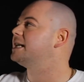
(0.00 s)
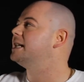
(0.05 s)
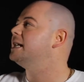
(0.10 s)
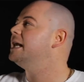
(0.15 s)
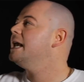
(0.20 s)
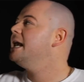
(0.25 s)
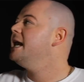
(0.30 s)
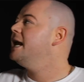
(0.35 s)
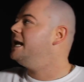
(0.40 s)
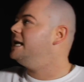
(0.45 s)
and
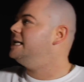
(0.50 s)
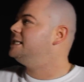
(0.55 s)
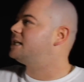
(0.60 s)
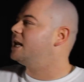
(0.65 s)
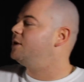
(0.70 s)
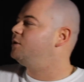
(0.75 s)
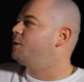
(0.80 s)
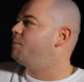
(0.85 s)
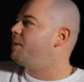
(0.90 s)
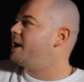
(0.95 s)

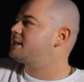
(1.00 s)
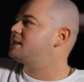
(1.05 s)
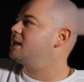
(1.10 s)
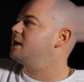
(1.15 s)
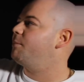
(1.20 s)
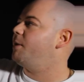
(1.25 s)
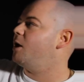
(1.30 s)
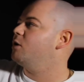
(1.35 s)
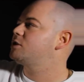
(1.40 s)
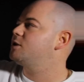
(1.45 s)
the best thing
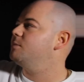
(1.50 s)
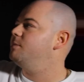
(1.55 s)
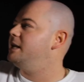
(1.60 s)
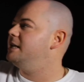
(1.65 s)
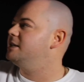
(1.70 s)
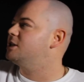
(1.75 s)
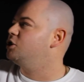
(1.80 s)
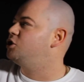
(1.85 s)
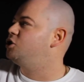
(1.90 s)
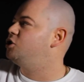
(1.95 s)
about him,
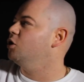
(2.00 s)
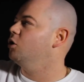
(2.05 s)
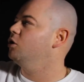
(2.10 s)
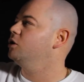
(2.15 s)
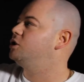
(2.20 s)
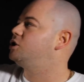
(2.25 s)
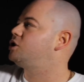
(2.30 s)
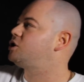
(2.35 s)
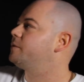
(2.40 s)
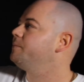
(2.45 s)
he's a
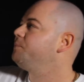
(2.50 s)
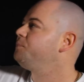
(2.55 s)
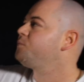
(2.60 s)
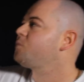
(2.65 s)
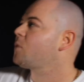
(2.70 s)
judge.